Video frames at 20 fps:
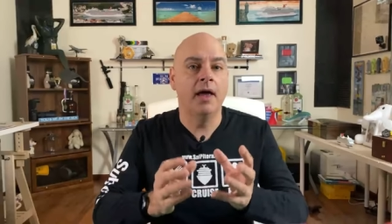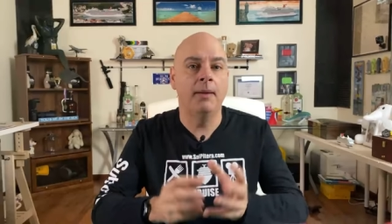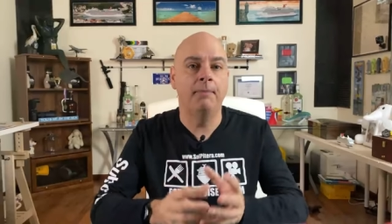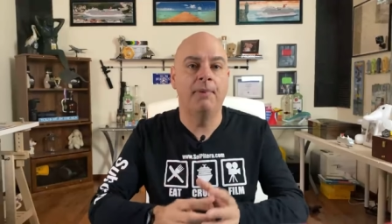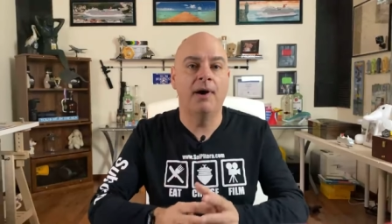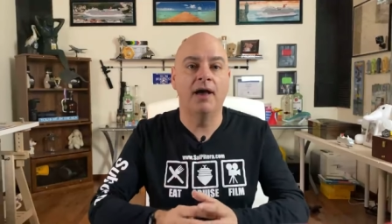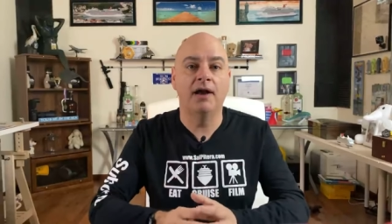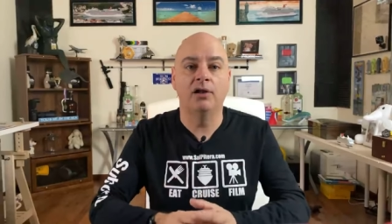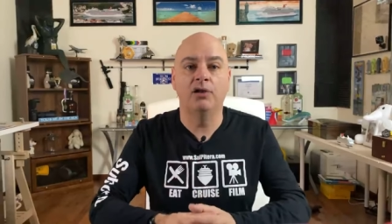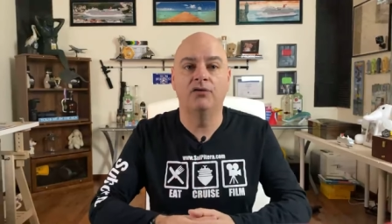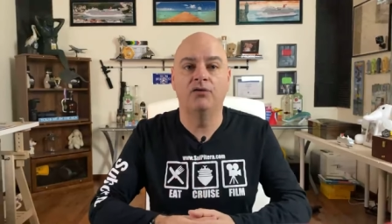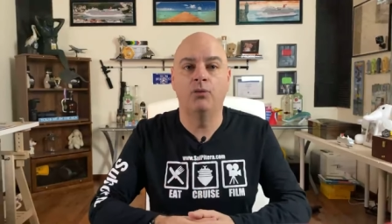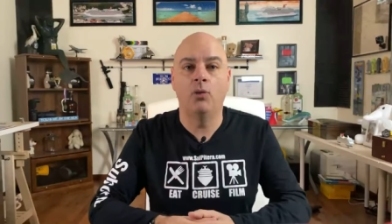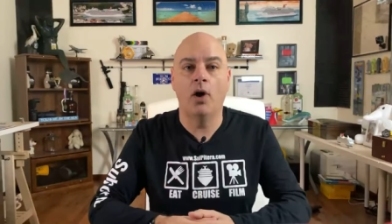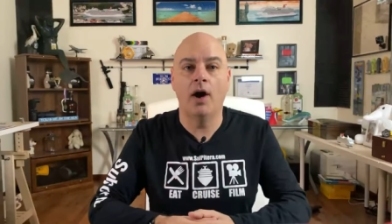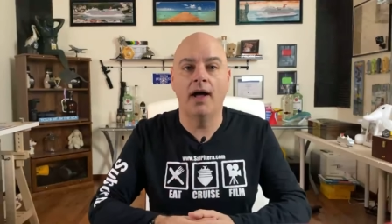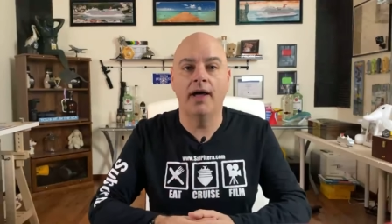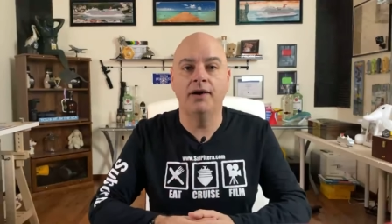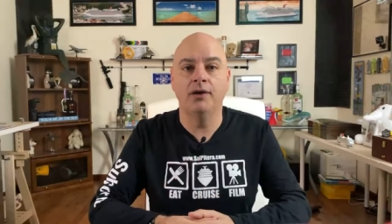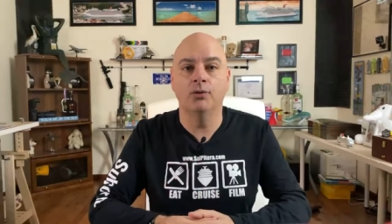a bottle of
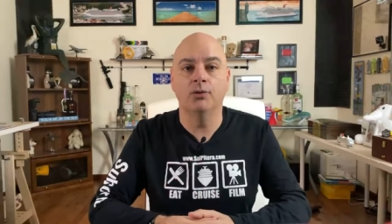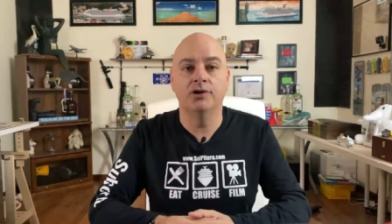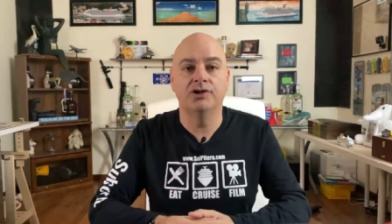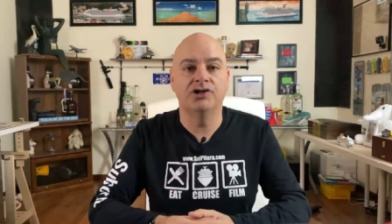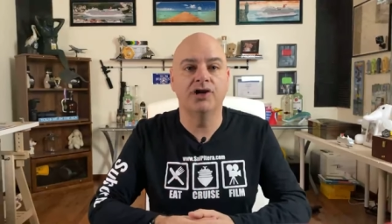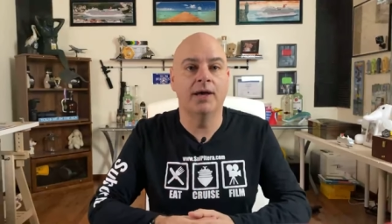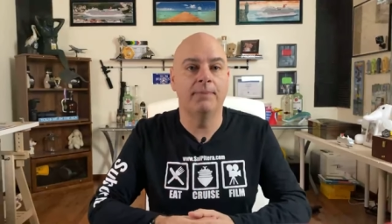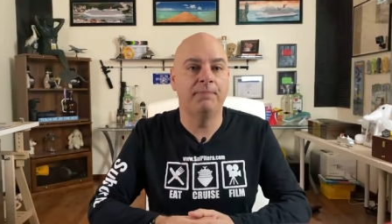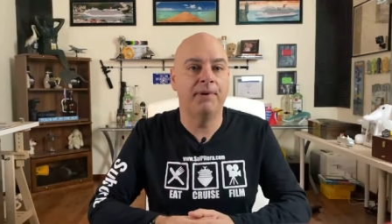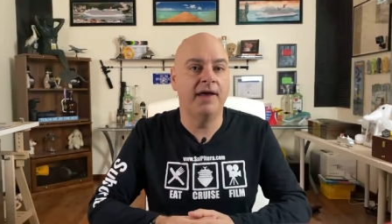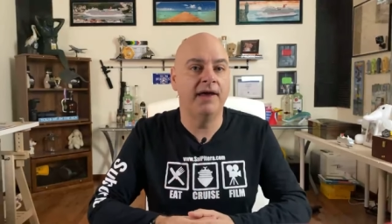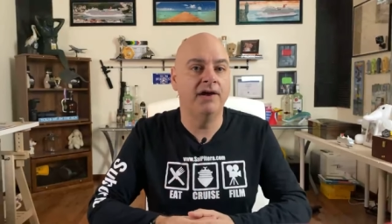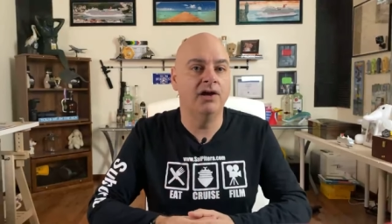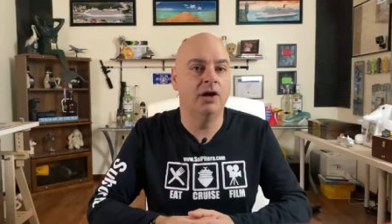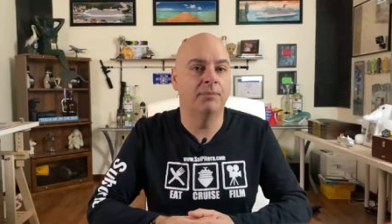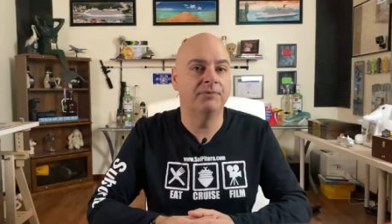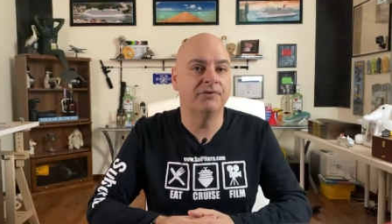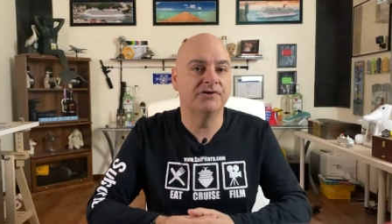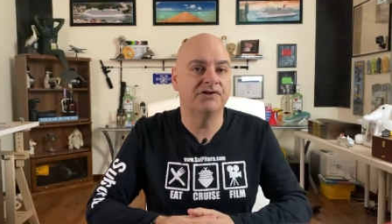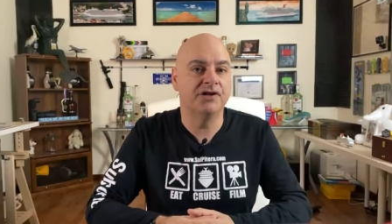wine or
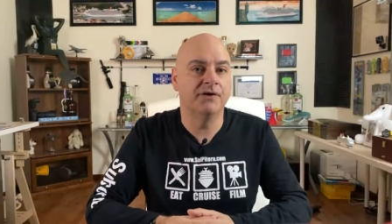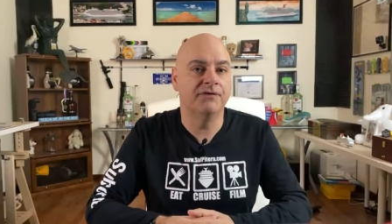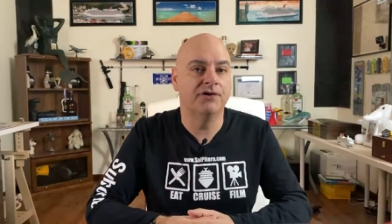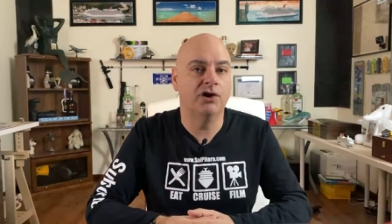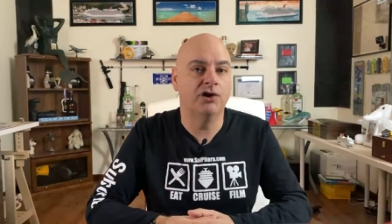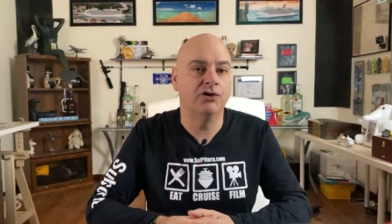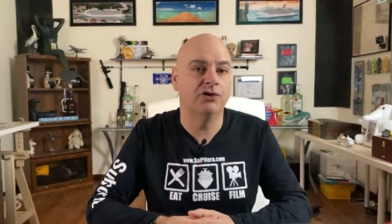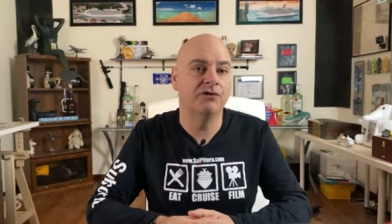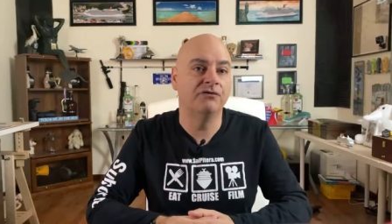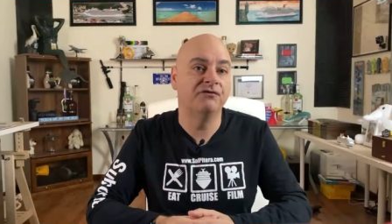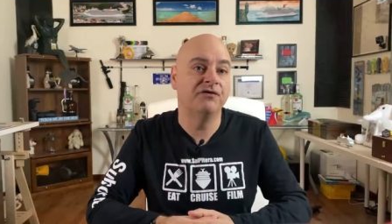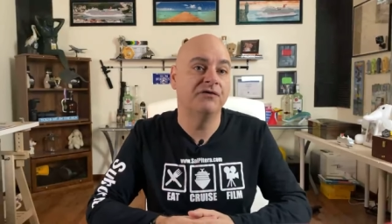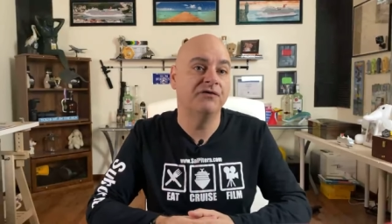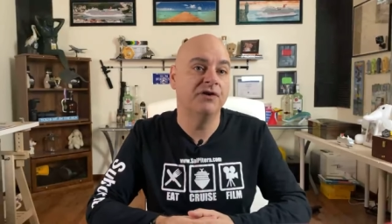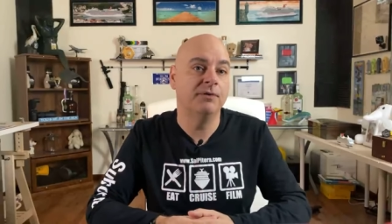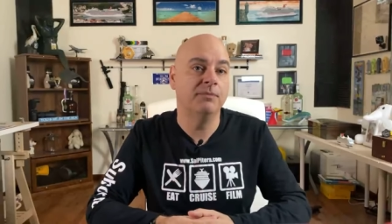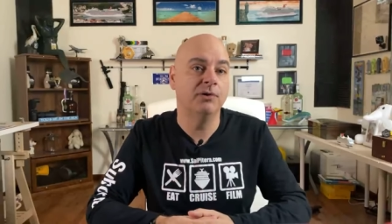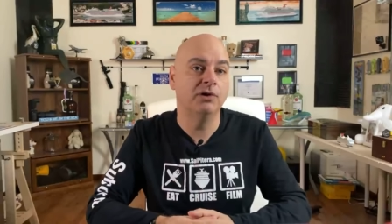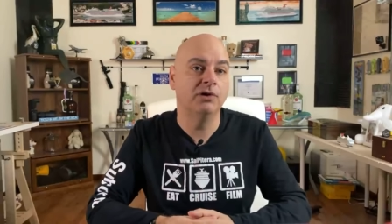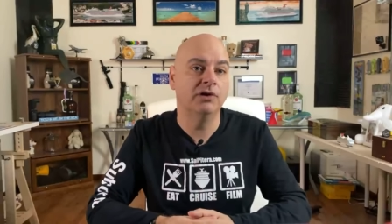champagne up to
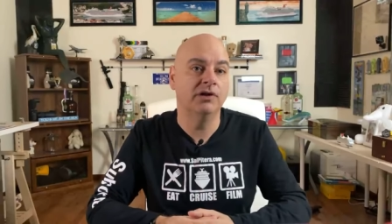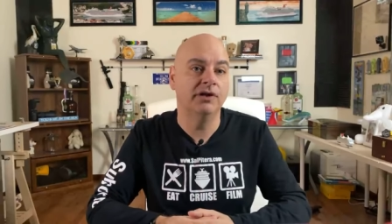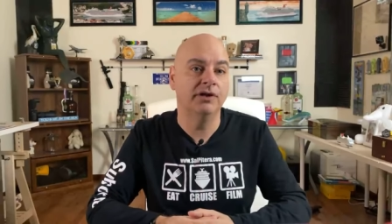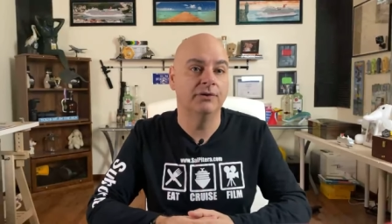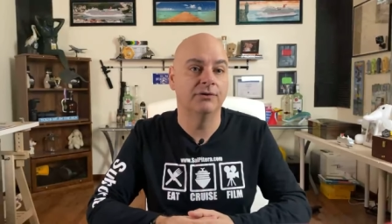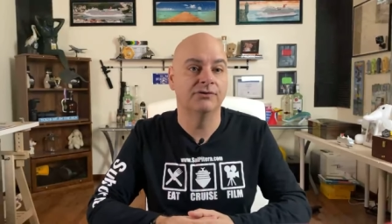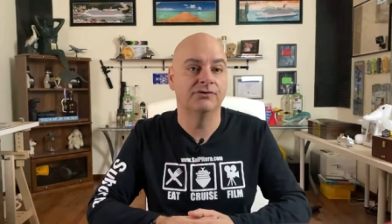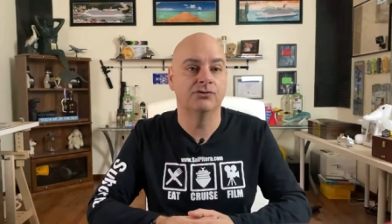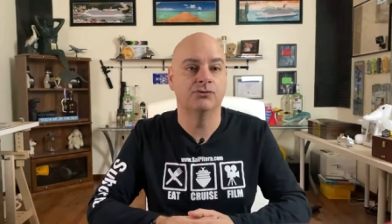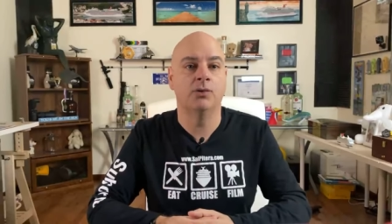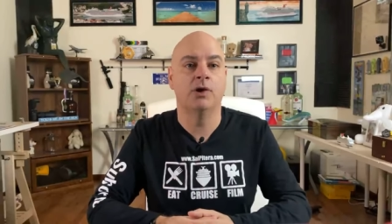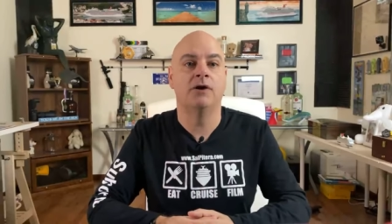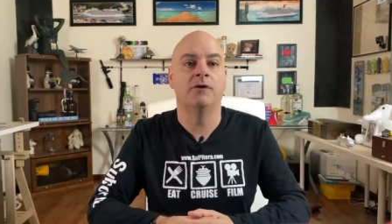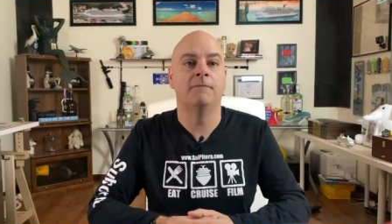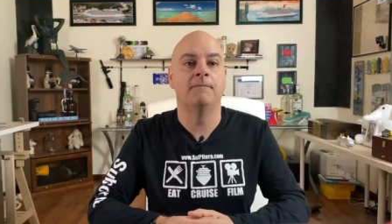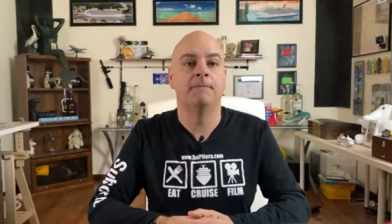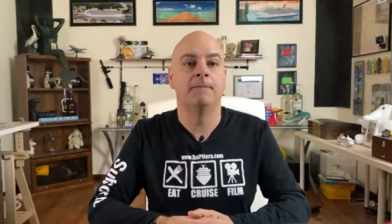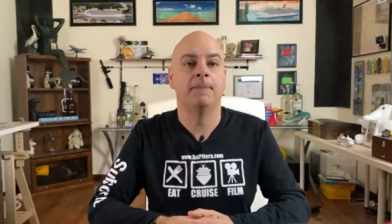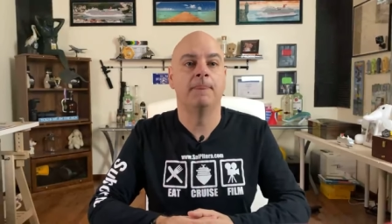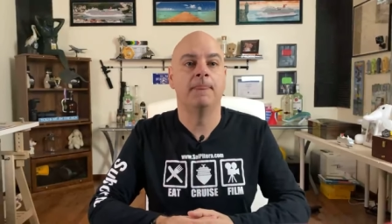750 milliliters as well.